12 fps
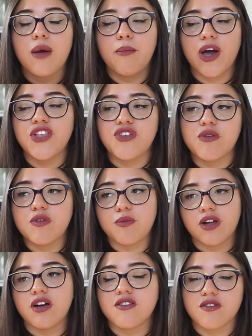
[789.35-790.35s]
Might do it with
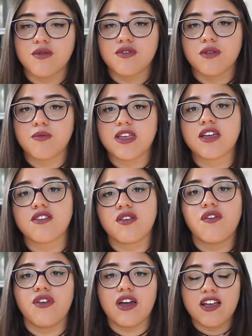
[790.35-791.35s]
my cousin or something. So
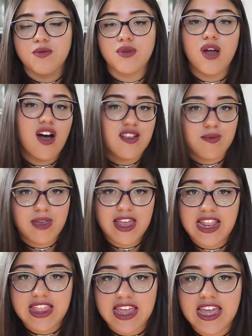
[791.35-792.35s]
if you guys want to ask me
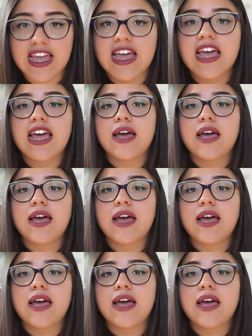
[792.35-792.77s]
anything,